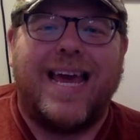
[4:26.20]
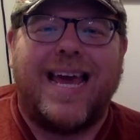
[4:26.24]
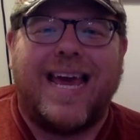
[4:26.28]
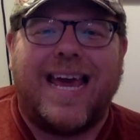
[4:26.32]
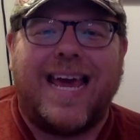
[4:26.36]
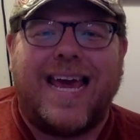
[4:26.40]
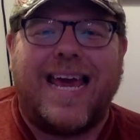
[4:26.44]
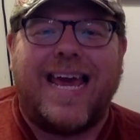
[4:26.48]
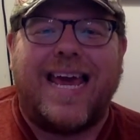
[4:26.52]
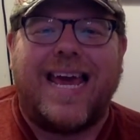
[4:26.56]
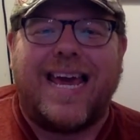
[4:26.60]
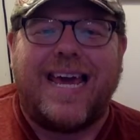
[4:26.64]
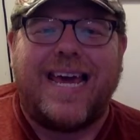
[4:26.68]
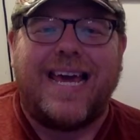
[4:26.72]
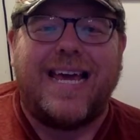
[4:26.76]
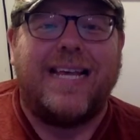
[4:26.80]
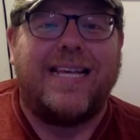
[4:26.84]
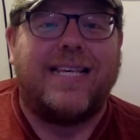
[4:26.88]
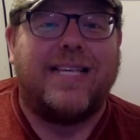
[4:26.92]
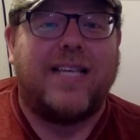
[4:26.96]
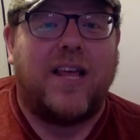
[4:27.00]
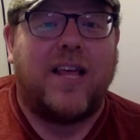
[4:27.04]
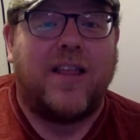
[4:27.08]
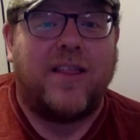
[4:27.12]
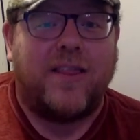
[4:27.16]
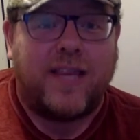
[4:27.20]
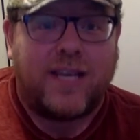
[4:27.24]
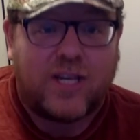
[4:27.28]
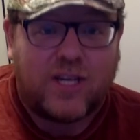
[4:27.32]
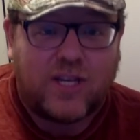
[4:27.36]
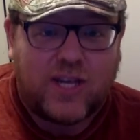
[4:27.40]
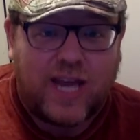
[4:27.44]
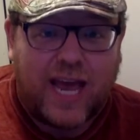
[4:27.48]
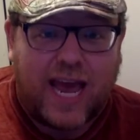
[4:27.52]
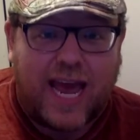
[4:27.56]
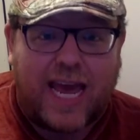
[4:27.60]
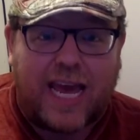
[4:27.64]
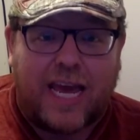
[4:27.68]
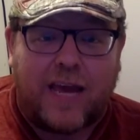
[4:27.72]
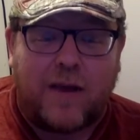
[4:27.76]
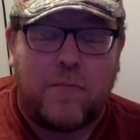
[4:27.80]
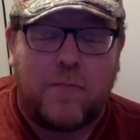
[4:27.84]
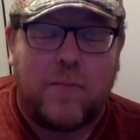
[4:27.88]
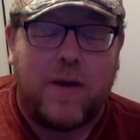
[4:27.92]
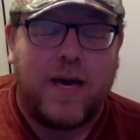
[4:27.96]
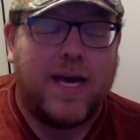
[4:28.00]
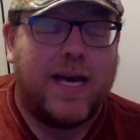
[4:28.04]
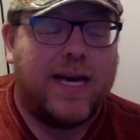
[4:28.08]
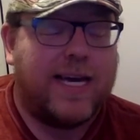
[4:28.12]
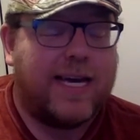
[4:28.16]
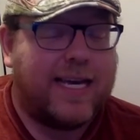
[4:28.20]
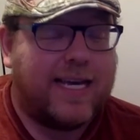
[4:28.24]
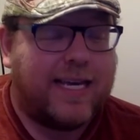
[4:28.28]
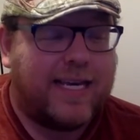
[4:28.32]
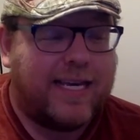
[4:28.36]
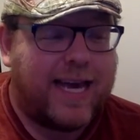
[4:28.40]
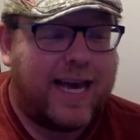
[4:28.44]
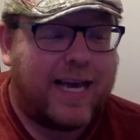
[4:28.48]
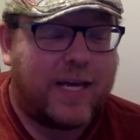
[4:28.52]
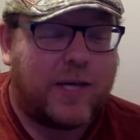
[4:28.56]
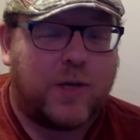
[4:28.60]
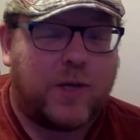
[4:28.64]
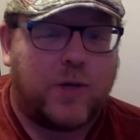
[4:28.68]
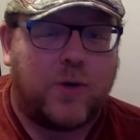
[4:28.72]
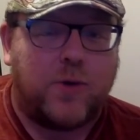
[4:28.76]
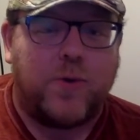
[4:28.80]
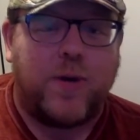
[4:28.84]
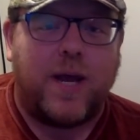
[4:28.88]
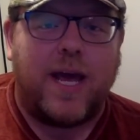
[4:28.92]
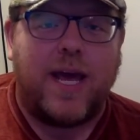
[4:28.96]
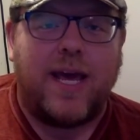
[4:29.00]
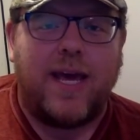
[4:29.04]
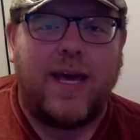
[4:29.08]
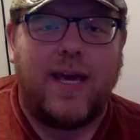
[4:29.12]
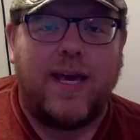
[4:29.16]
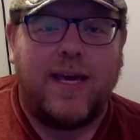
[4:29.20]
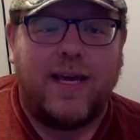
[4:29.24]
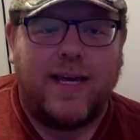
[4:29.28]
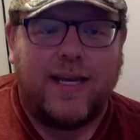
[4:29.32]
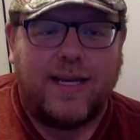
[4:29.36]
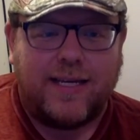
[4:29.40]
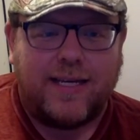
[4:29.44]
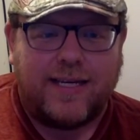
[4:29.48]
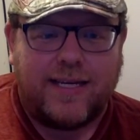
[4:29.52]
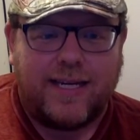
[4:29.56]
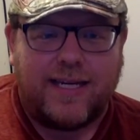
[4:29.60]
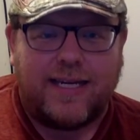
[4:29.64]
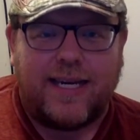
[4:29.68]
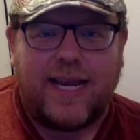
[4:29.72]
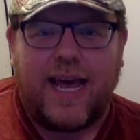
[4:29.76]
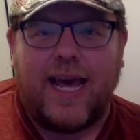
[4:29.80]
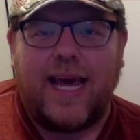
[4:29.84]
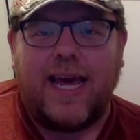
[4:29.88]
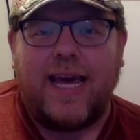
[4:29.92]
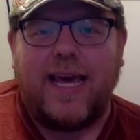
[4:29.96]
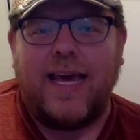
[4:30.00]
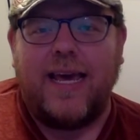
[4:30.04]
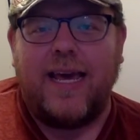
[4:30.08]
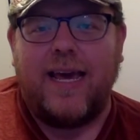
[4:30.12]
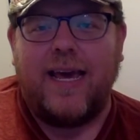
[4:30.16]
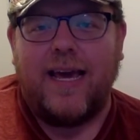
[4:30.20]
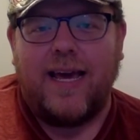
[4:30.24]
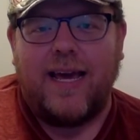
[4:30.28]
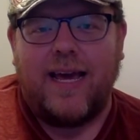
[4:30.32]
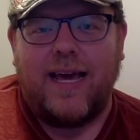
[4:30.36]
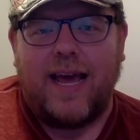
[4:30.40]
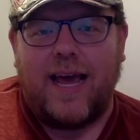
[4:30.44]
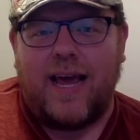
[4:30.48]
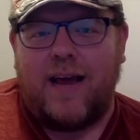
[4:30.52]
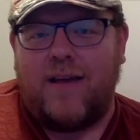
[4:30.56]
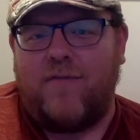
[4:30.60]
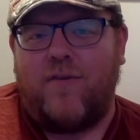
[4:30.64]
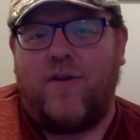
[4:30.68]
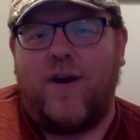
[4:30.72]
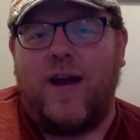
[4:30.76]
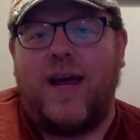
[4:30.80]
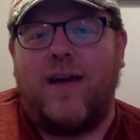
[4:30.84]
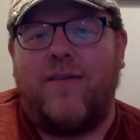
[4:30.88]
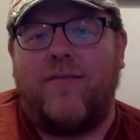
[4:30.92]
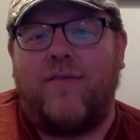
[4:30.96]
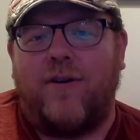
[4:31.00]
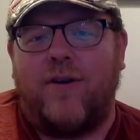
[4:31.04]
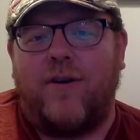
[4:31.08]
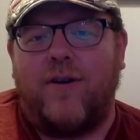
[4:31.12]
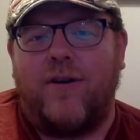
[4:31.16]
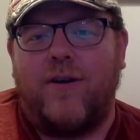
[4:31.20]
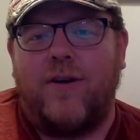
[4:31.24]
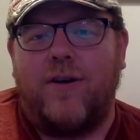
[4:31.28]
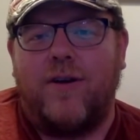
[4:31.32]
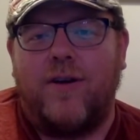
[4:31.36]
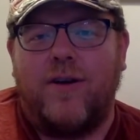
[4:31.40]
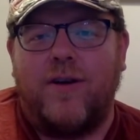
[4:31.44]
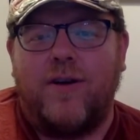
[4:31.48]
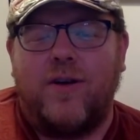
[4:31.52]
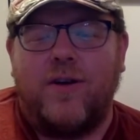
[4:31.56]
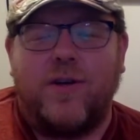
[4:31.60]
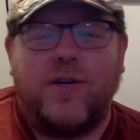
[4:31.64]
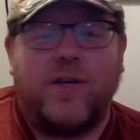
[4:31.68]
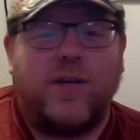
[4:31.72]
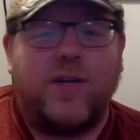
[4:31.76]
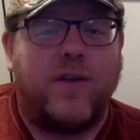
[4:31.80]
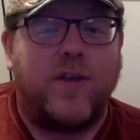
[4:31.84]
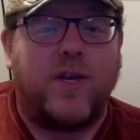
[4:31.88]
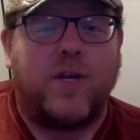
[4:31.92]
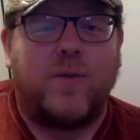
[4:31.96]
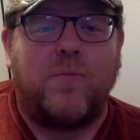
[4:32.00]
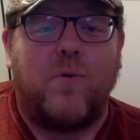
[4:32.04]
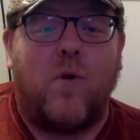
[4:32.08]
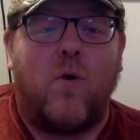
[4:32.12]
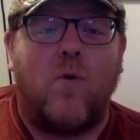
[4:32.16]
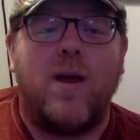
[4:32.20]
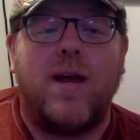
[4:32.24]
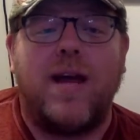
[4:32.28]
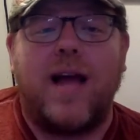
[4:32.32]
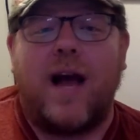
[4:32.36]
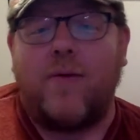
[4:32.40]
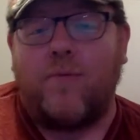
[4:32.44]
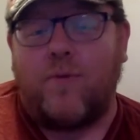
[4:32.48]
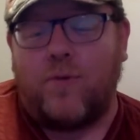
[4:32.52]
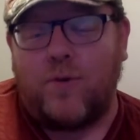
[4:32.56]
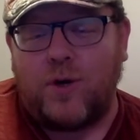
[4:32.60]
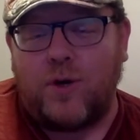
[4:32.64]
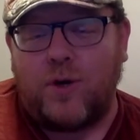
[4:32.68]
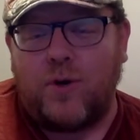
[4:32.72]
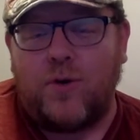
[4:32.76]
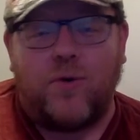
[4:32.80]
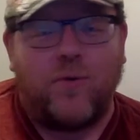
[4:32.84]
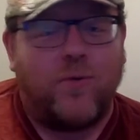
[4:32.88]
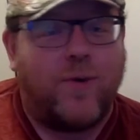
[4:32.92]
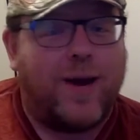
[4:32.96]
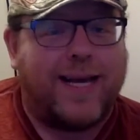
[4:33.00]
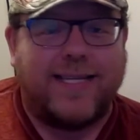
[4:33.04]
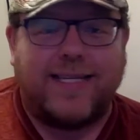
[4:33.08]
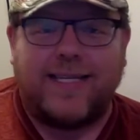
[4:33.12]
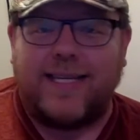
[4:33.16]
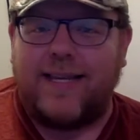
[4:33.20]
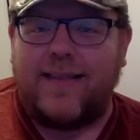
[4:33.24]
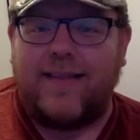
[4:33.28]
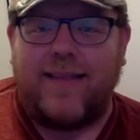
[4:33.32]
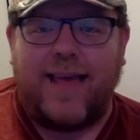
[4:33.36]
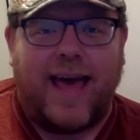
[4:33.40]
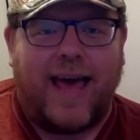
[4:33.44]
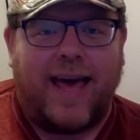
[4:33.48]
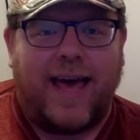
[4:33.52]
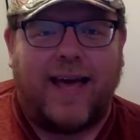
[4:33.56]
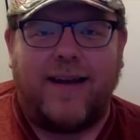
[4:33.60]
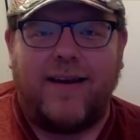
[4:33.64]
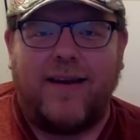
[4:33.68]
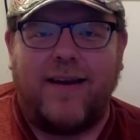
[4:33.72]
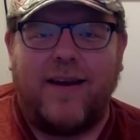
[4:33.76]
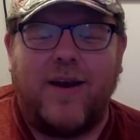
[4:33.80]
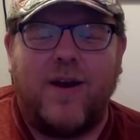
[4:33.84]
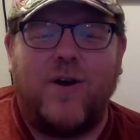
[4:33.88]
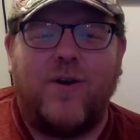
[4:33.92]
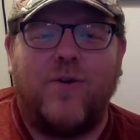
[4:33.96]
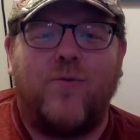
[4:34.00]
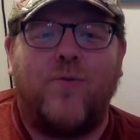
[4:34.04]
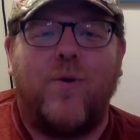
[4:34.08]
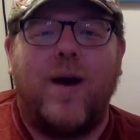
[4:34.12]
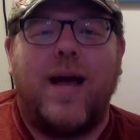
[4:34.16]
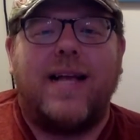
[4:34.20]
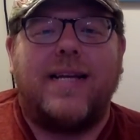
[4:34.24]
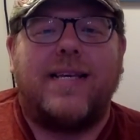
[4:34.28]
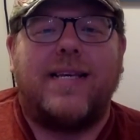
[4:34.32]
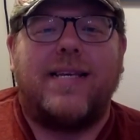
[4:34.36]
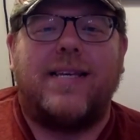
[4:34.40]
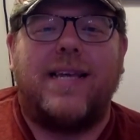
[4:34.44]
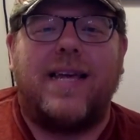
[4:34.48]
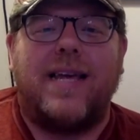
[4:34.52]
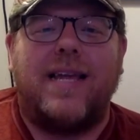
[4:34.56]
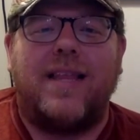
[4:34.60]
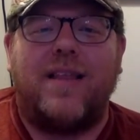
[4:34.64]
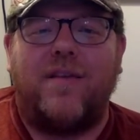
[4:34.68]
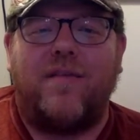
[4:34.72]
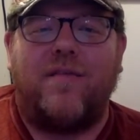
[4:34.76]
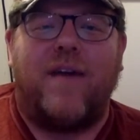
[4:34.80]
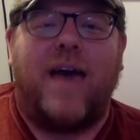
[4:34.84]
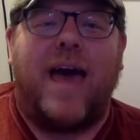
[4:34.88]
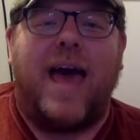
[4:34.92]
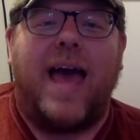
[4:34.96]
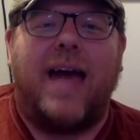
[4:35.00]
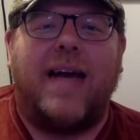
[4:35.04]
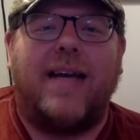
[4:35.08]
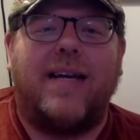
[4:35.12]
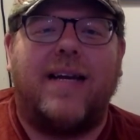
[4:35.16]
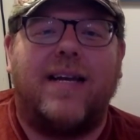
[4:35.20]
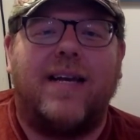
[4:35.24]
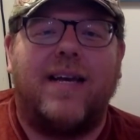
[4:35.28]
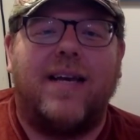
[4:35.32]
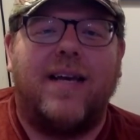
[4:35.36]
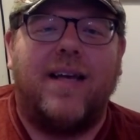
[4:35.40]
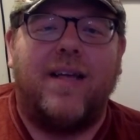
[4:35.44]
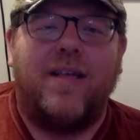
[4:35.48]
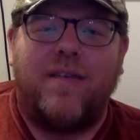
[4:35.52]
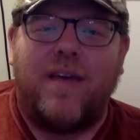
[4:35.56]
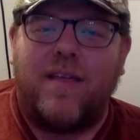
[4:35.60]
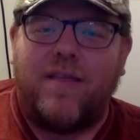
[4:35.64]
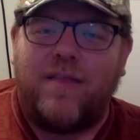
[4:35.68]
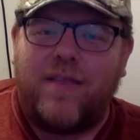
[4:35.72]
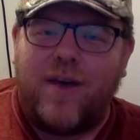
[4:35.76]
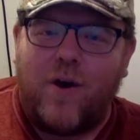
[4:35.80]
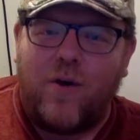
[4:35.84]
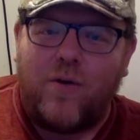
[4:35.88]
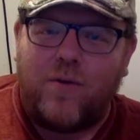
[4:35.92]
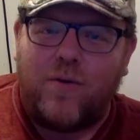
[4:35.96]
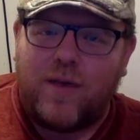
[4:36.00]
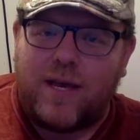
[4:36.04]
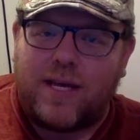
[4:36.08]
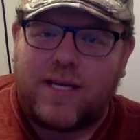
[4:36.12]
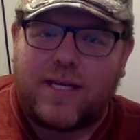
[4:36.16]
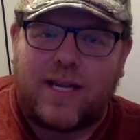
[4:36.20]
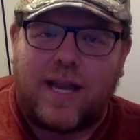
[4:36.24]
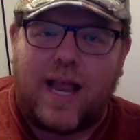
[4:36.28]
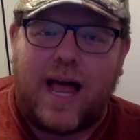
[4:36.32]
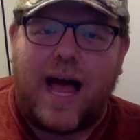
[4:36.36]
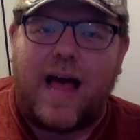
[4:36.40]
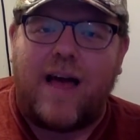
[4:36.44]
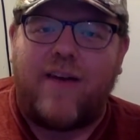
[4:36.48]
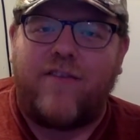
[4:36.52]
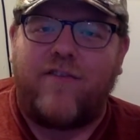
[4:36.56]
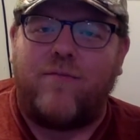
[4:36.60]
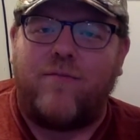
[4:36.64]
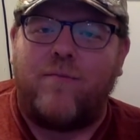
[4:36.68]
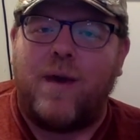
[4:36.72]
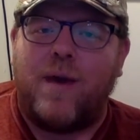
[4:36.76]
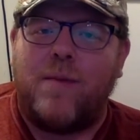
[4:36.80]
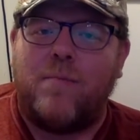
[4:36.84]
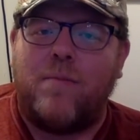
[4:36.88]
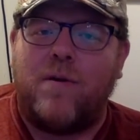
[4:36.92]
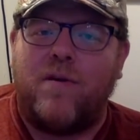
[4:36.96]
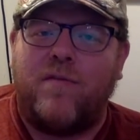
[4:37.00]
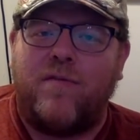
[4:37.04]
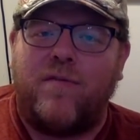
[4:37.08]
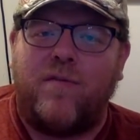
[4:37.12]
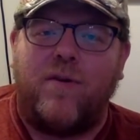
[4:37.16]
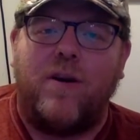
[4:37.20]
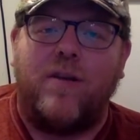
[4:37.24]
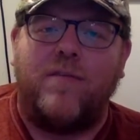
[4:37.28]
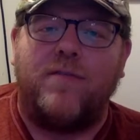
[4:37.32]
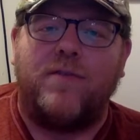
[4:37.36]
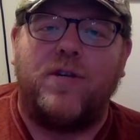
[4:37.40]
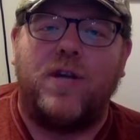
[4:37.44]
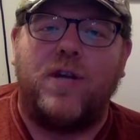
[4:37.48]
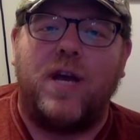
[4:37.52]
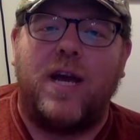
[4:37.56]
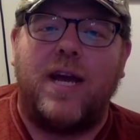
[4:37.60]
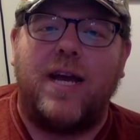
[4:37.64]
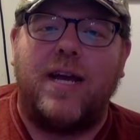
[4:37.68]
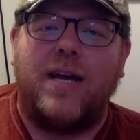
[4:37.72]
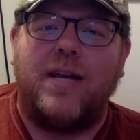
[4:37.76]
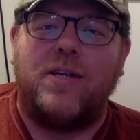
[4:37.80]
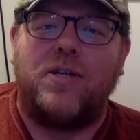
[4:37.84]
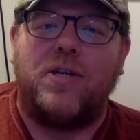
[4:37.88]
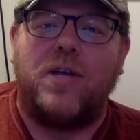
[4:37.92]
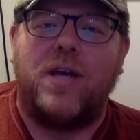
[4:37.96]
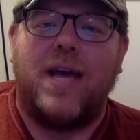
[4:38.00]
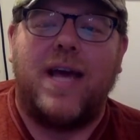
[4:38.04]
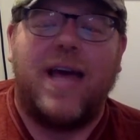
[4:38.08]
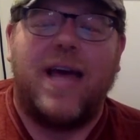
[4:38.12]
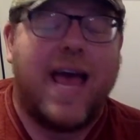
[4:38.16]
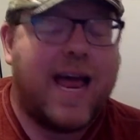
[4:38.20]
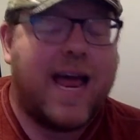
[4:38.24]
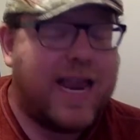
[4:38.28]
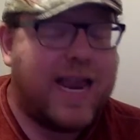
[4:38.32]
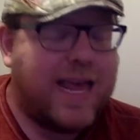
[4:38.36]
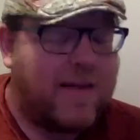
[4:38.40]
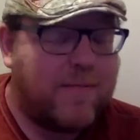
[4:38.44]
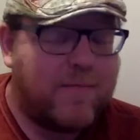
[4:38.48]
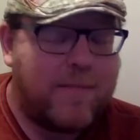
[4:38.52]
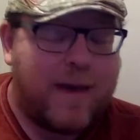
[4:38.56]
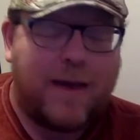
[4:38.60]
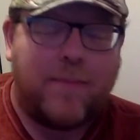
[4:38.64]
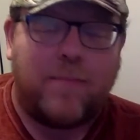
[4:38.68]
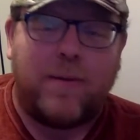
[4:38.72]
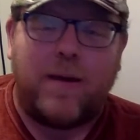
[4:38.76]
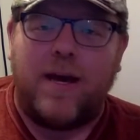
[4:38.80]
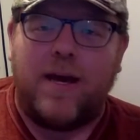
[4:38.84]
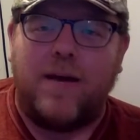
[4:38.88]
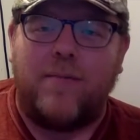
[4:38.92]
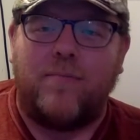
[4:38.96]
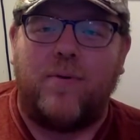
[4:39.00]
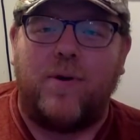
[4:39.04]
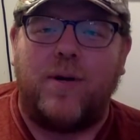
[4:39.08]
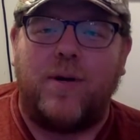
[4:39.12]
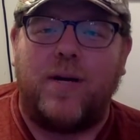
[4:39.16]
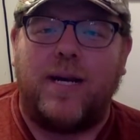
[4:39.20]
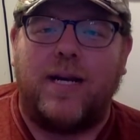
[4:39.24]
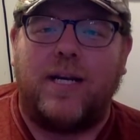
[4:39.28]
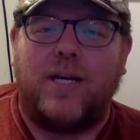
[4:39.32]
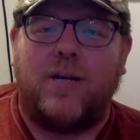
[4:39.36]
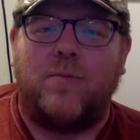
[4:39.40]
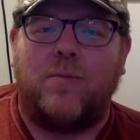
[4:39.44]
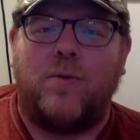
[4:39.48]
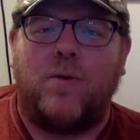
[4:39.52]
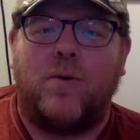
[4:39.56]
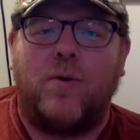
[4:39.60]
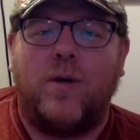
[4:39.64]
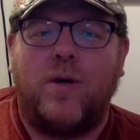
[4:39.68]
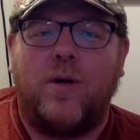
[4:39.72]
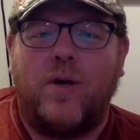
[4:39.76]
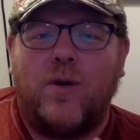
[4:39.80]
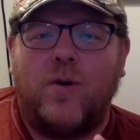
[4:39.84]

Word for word: He is the same yesterday, today, and forever. So this morning, I want you to rest in that. Rest in the fact that though this life may be full of change, and it may be unpredictable.